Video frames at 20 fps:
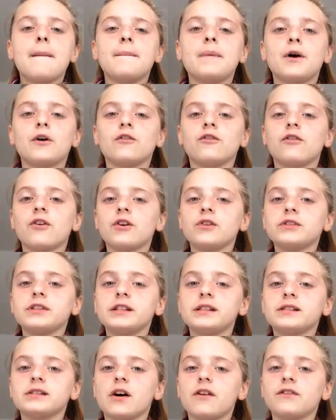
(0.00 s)
But
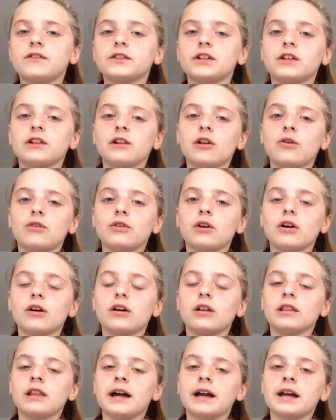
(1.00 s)
Rosie suffered a
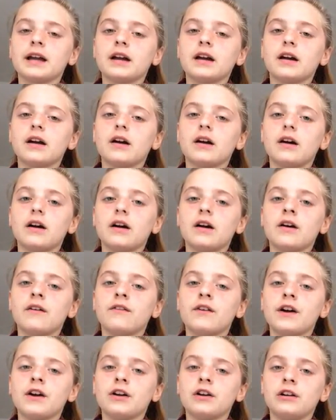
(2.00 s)

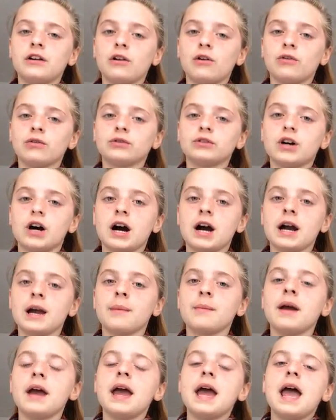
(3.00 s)
very long
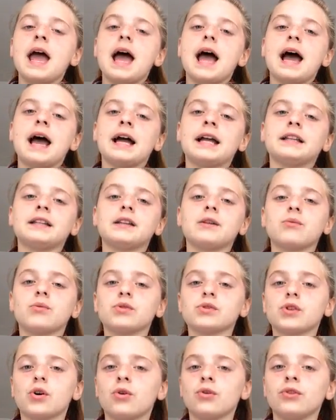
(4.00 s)
time and it
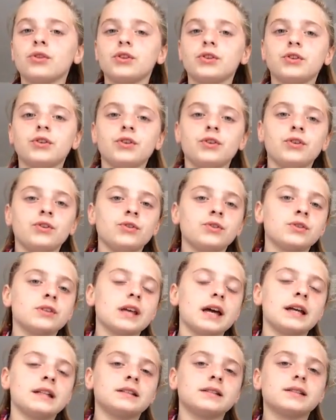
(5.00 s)
was on the
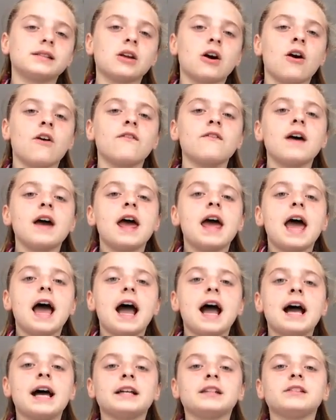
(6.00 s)
news and stuff.
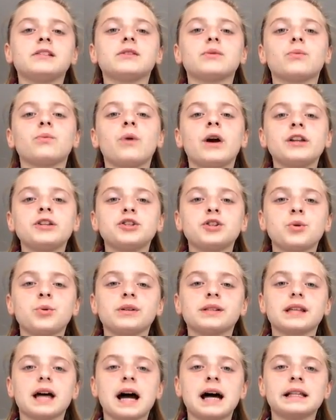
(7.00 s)
And when she
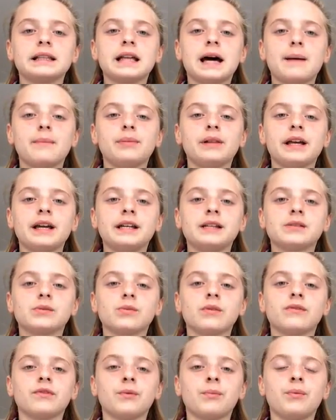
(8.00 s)
was at that
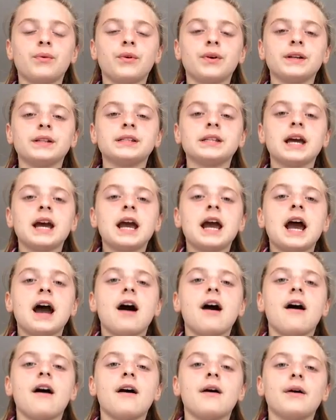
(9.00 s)
place with the boys,
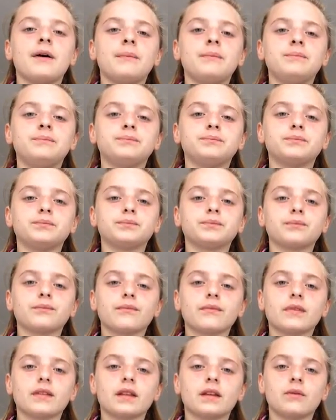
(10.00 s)

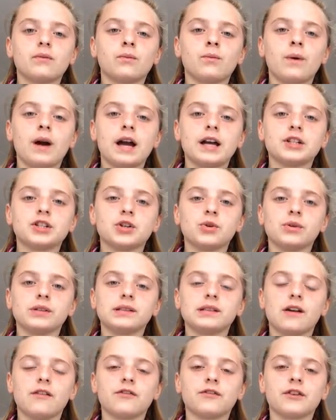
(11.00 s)
where she
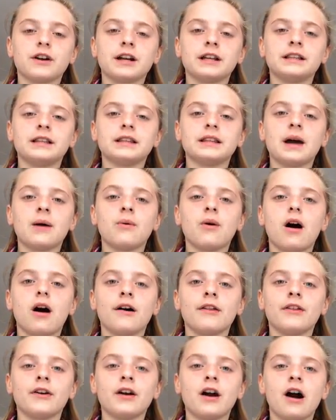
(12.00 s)
was suffering, there were
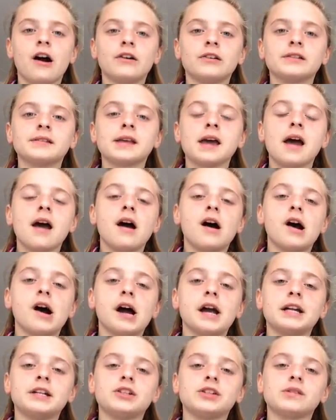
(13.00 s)
other girls
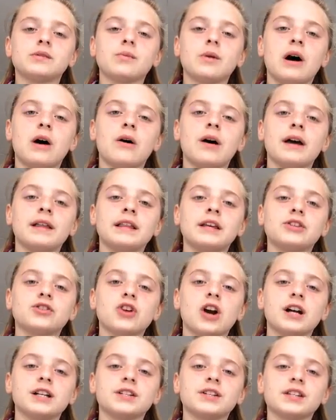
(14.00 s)
her age as well and they
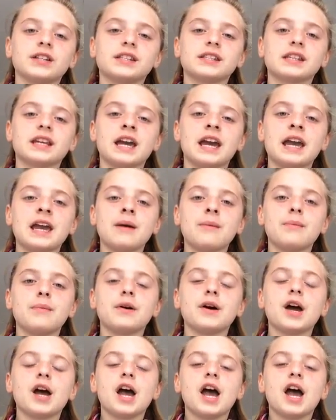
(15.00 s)
tried to escape.